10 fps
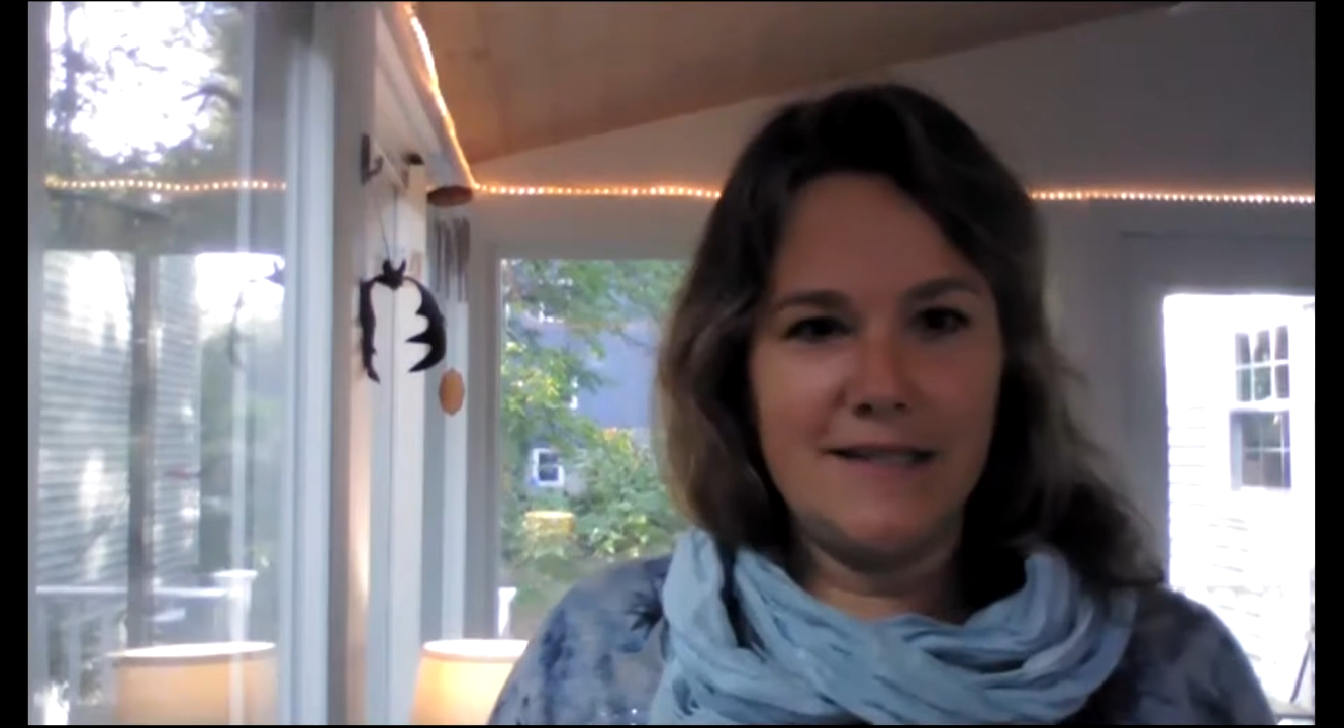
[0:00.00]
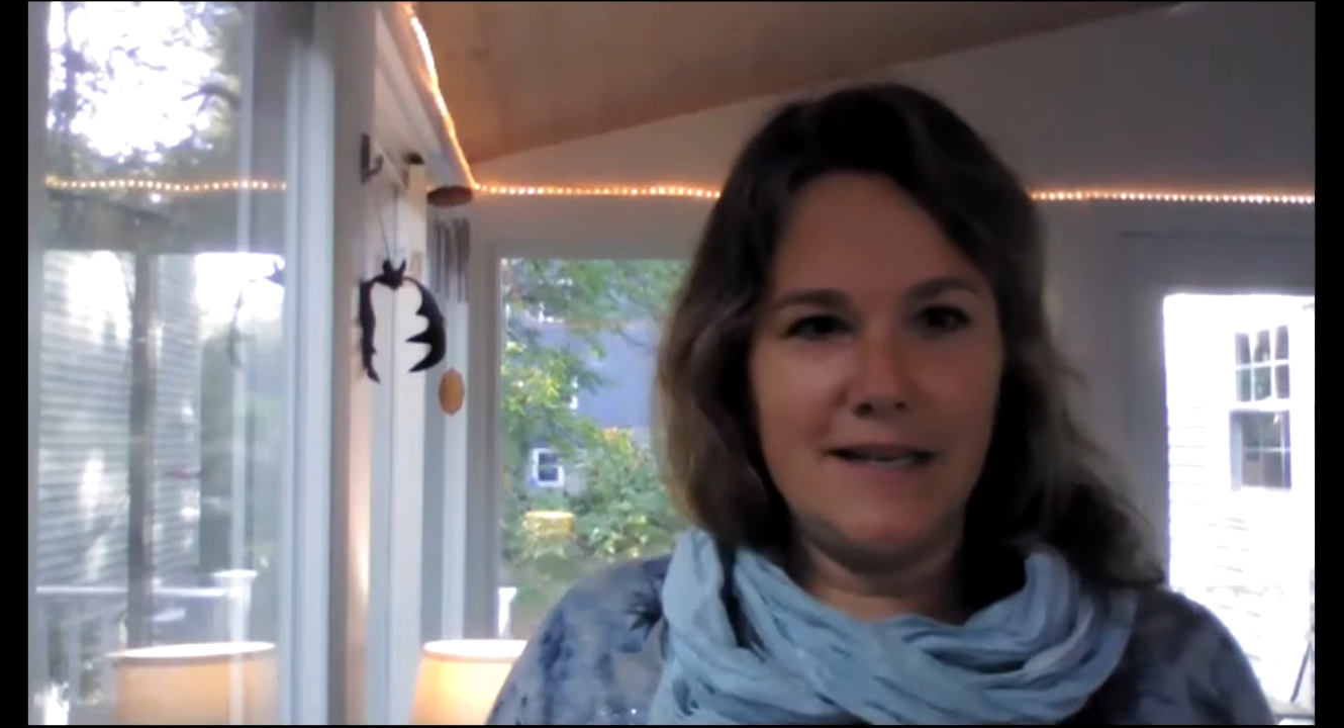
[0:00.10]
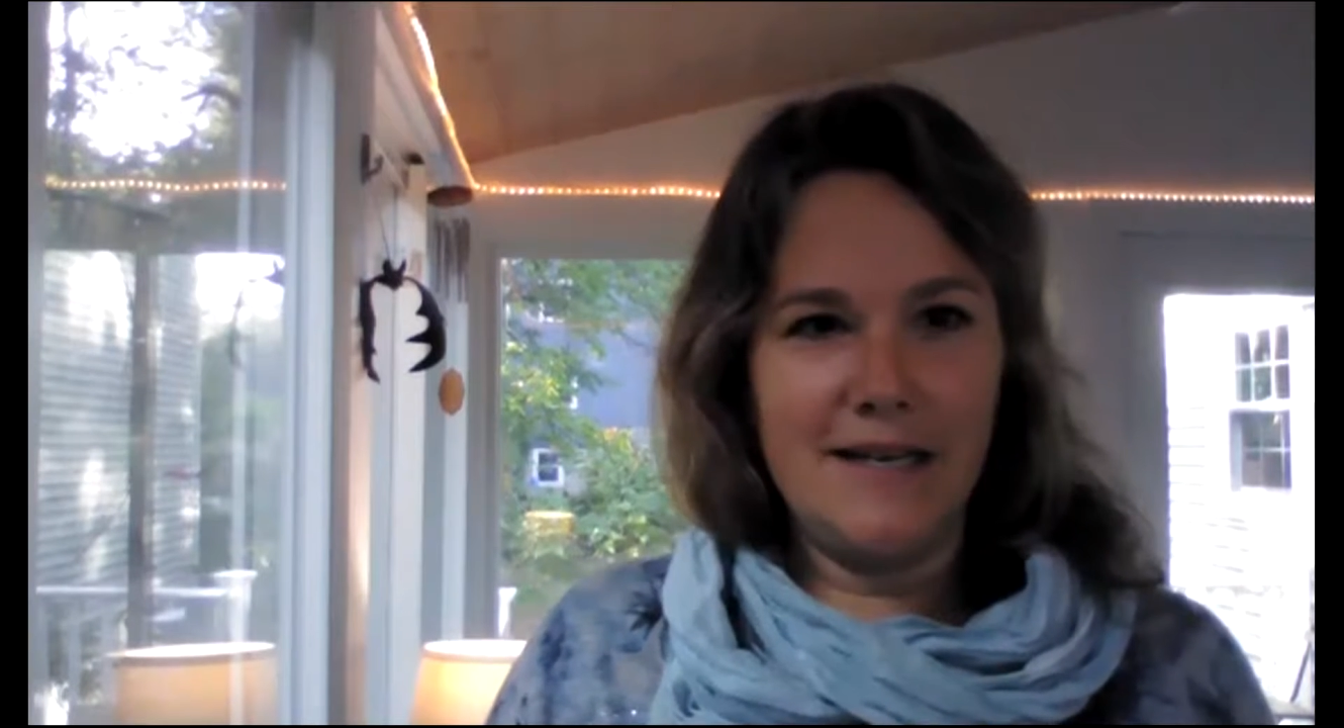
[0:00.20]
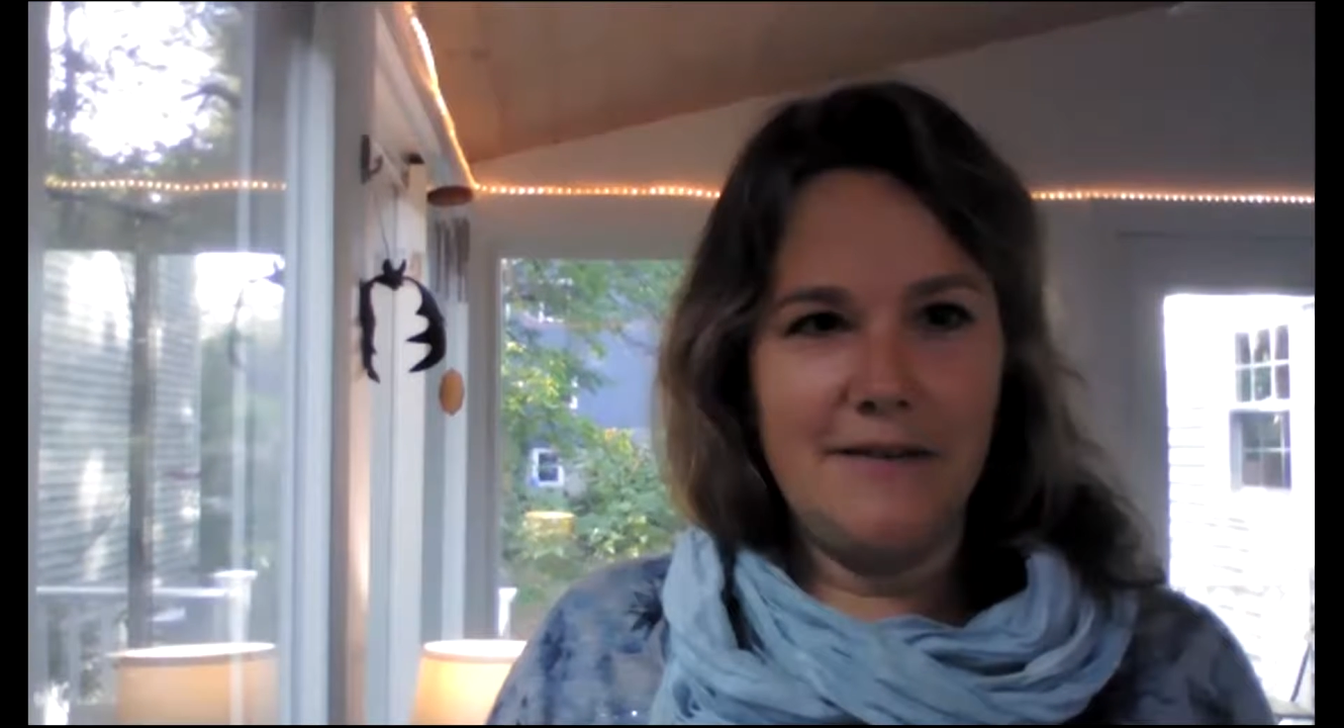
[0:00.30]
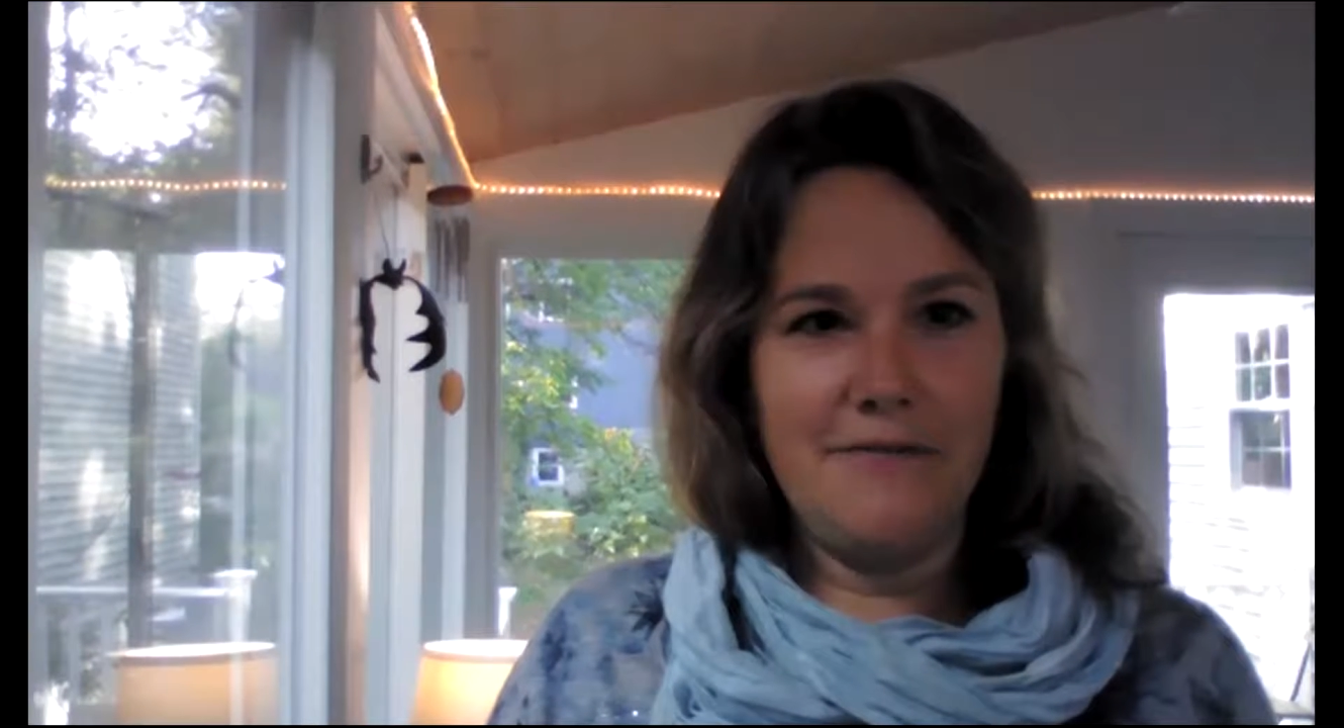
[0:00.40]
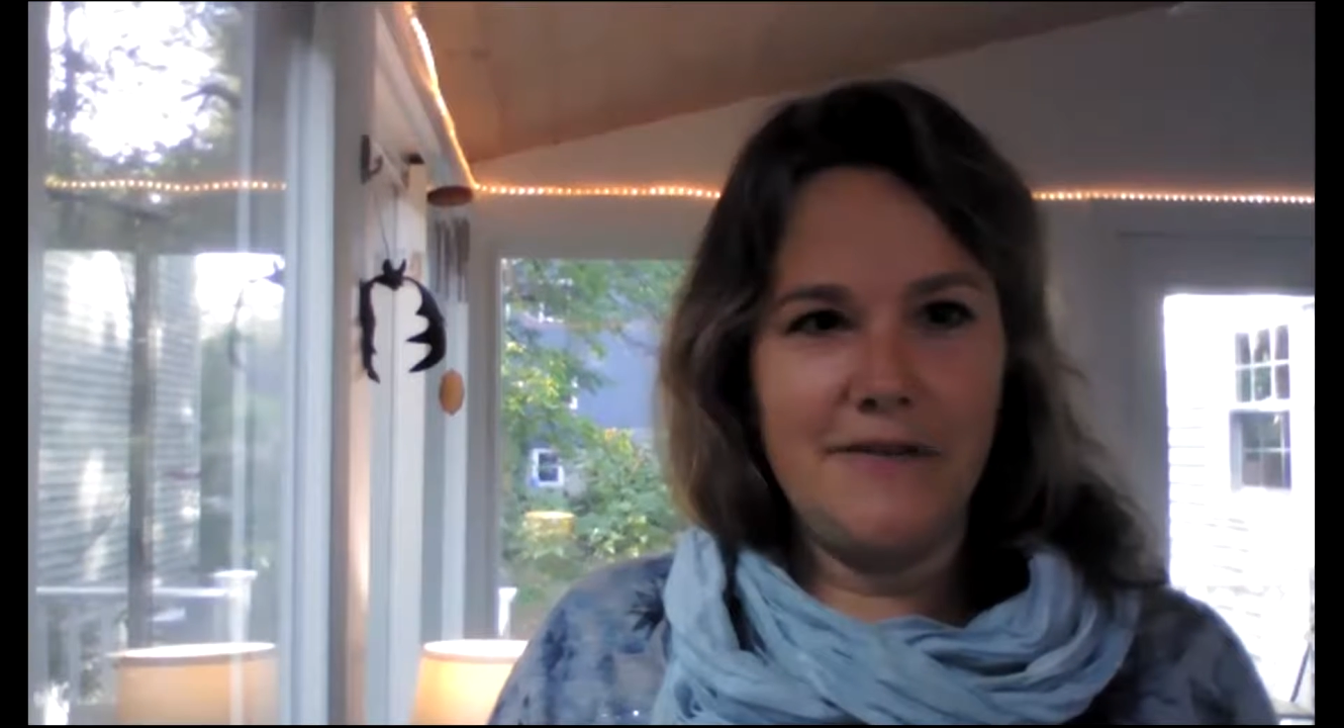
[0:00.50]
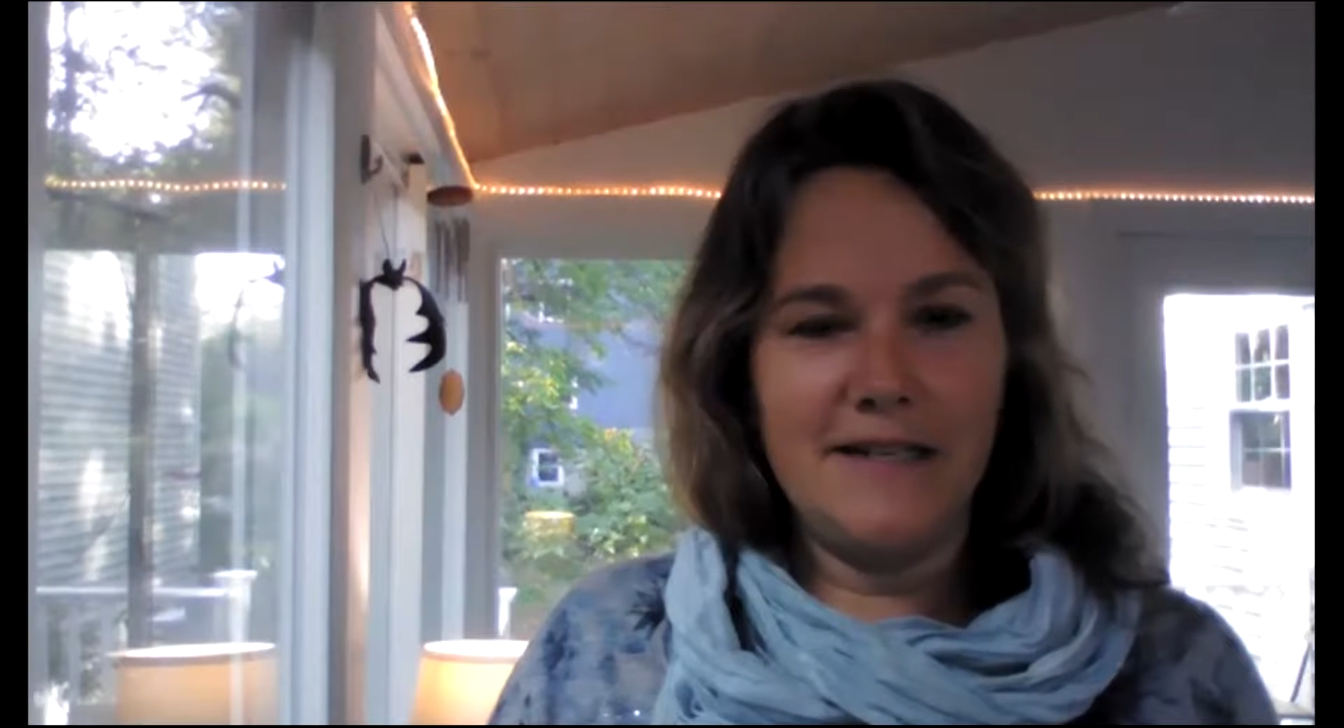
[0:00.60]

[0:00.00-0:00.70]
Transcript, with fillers: safe